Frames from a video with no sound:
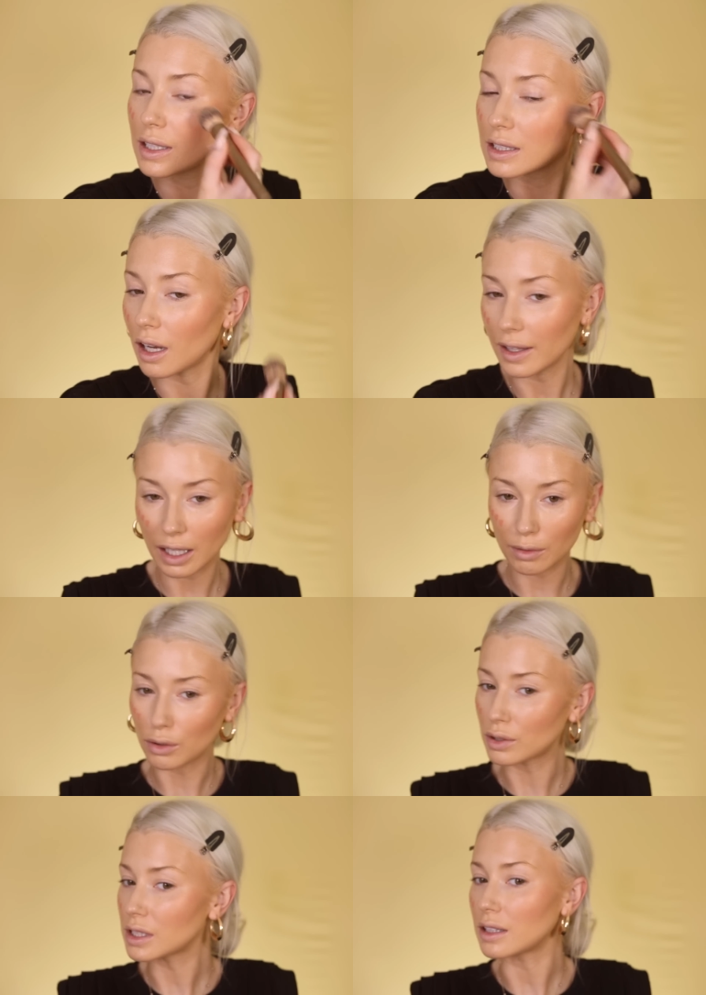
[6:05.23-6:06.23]
I like how it
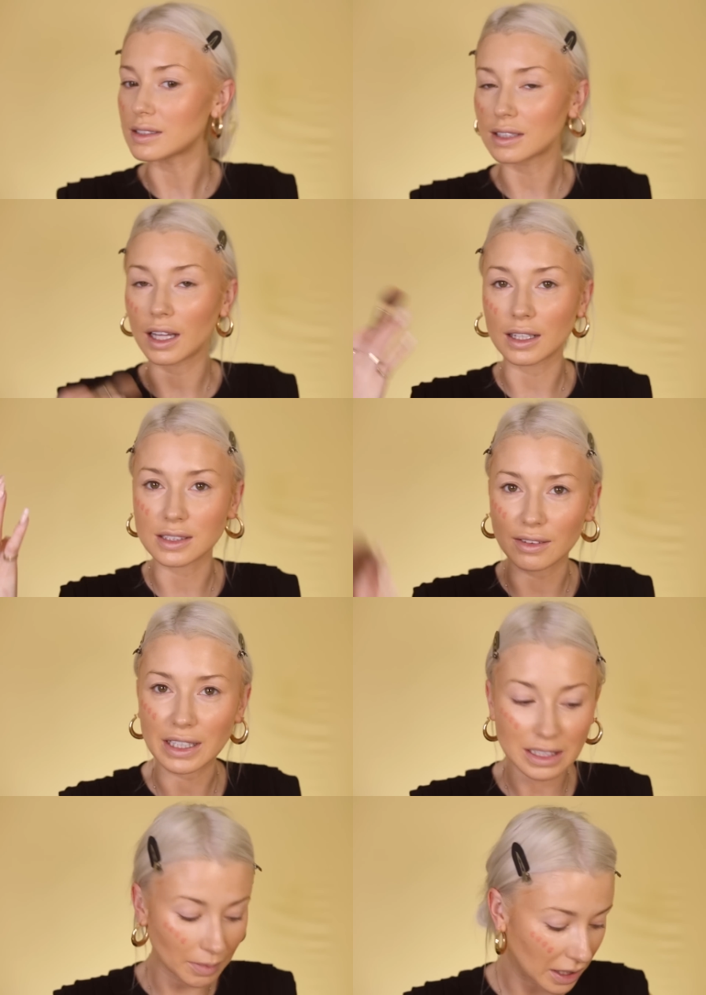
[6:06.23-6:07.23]
looks on the skin because the
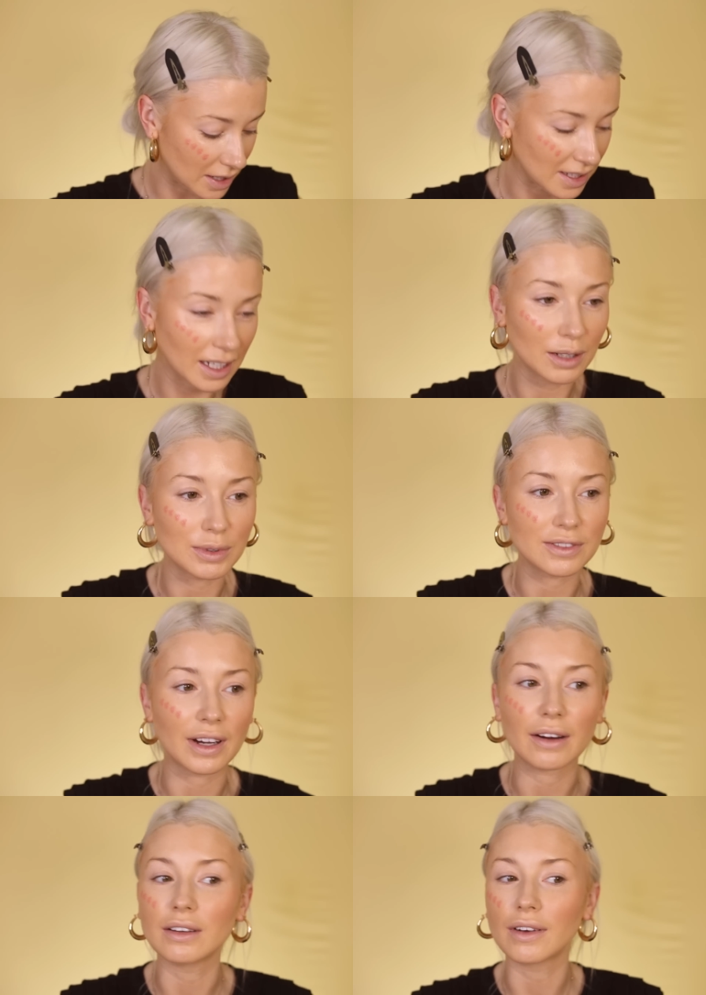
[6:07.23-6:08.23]
rest of my skin was
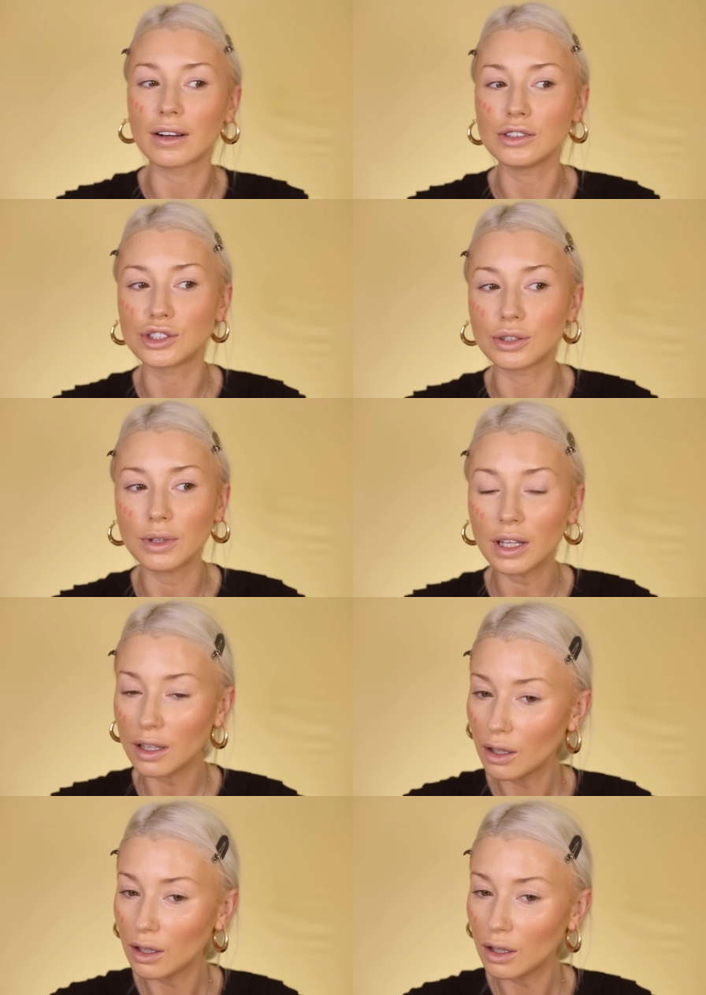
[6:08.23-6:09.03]
very, very dewy.